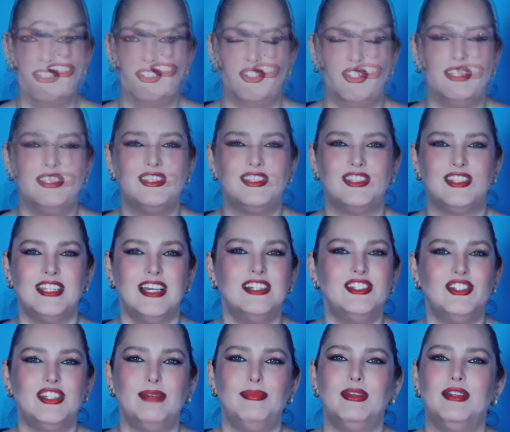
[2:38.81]
She's
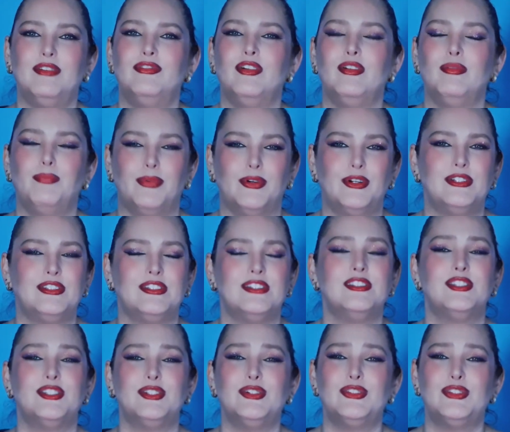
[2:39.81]
such a beautiful
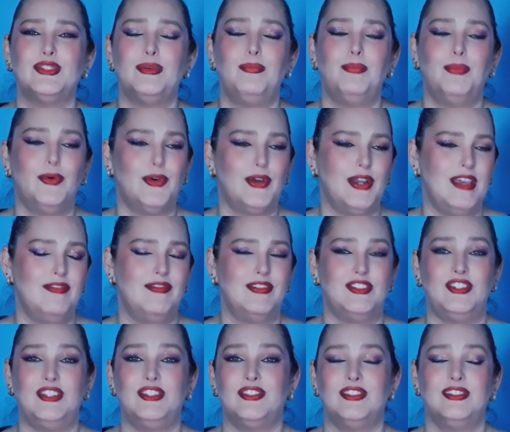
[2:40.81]
person, so supportive.
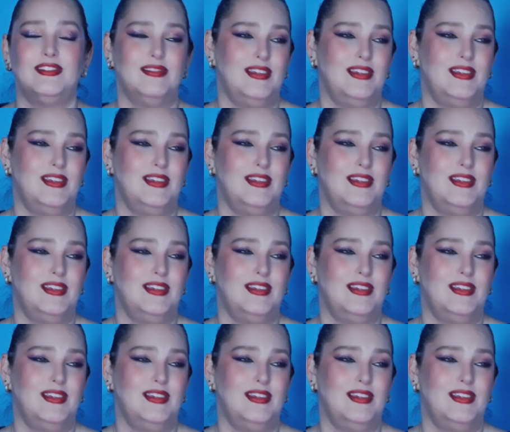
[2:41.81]
She's,